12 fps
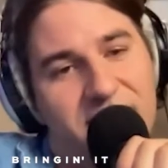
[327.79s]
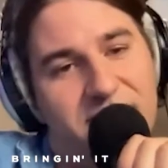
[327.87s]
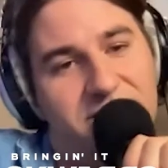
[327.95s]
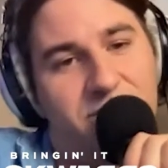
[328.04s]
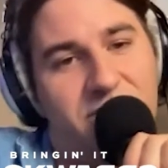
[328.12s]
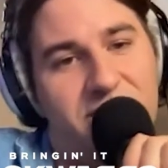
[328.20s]

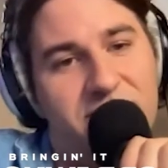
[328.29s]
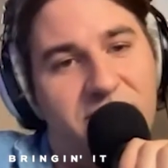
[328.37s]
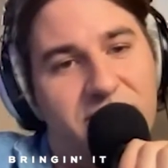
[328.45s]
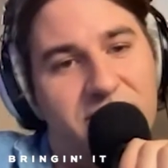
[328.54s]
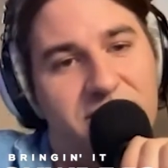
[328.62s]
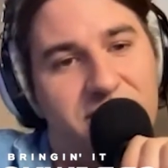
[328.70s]
to play
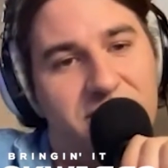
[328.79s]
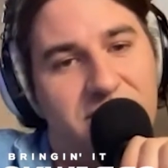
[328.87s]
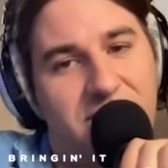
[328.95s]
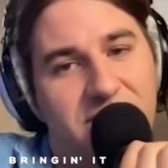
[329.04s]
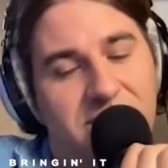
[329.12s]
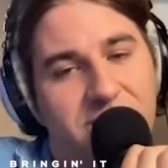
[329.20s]
guitar
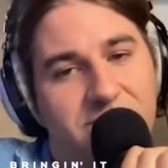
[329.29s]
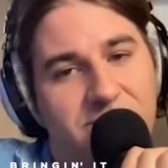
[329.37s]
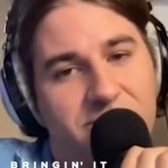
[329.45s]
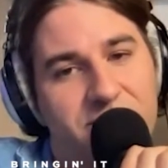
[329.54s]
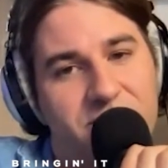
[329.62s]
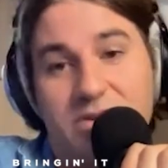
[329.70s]
um,
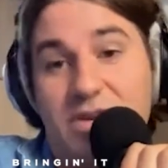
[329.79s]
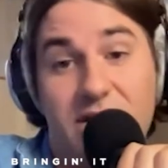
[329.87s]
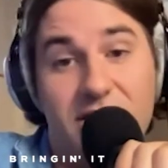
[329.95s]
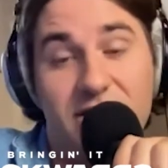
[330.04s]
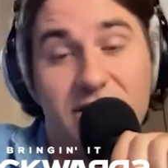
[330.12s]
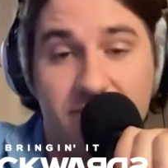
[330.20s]
sure so yeah
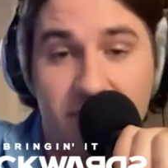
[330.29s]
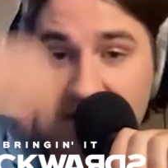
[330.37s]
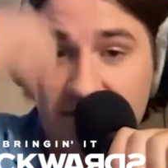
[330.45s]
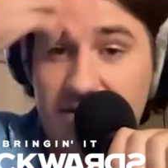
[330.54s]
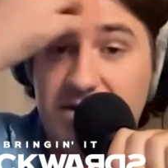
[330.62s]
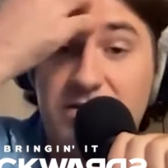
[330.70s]
like i
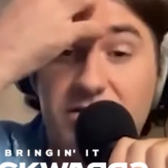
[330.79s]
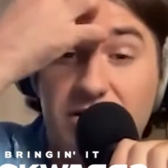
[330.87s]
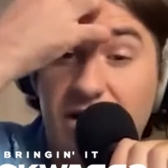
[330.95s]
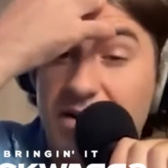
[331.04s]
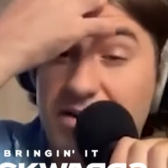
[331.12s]
did guitar i